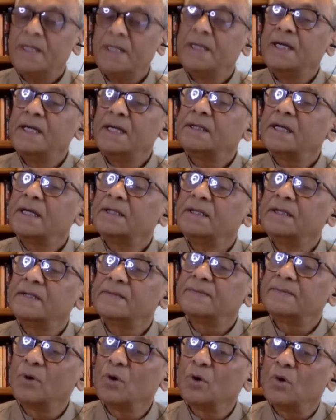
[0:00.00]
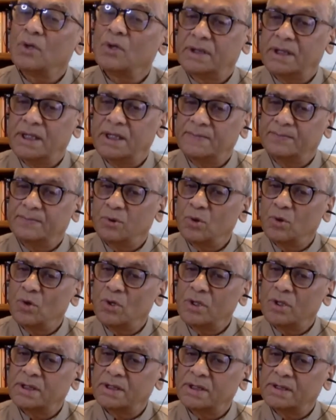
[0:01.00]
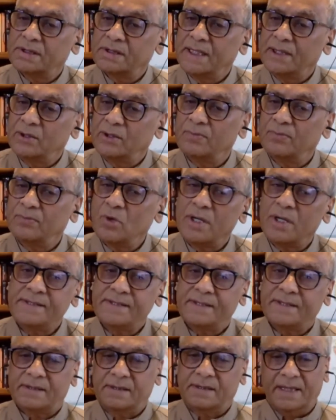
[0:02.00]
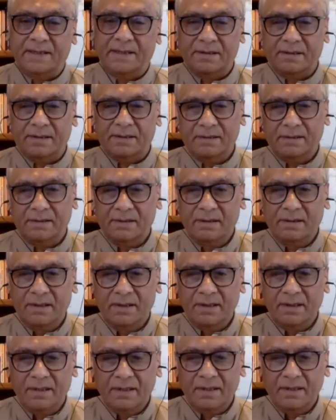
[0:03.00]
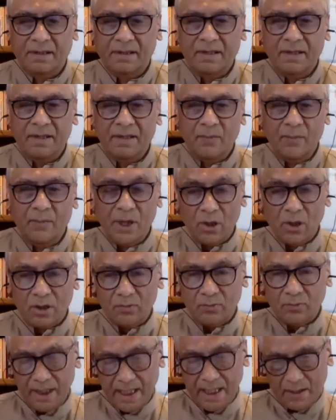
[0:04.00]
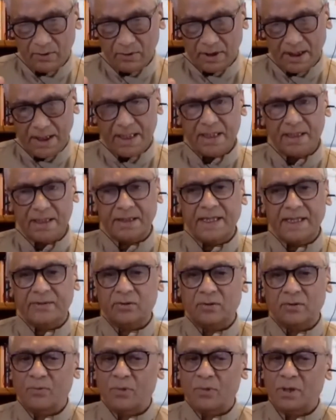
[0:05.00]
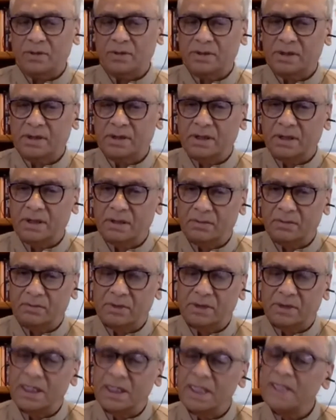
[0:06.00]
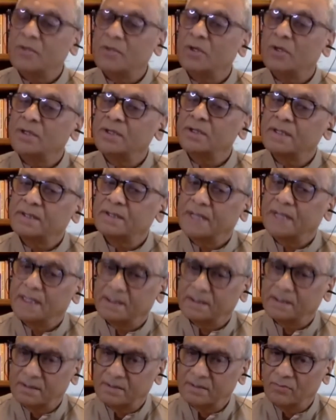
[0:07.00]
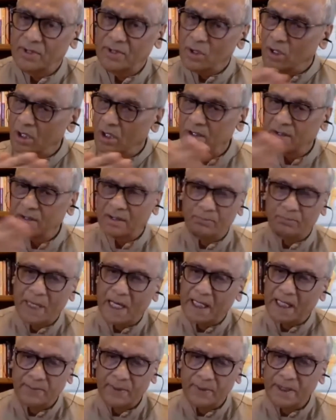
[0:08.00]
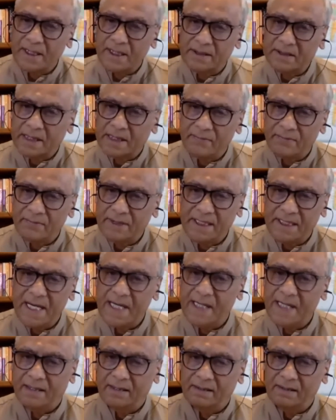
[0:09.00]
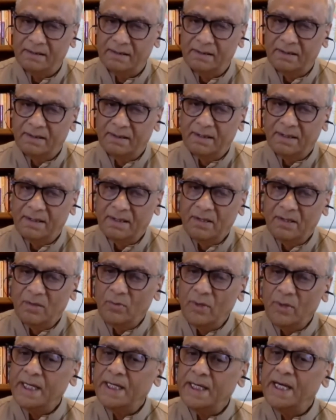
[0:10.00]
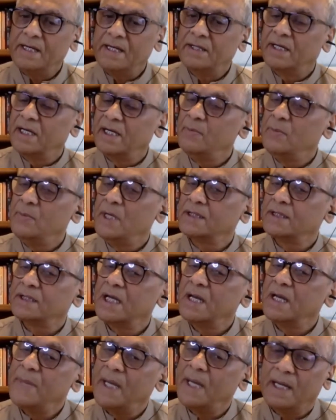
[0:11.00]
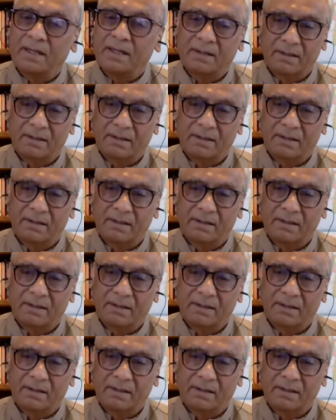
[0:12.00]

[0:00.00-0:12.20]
He said this fourth is fourth state of consciousness because we have three states of three consciousness we all experience every day waking, dreaming, sleeping.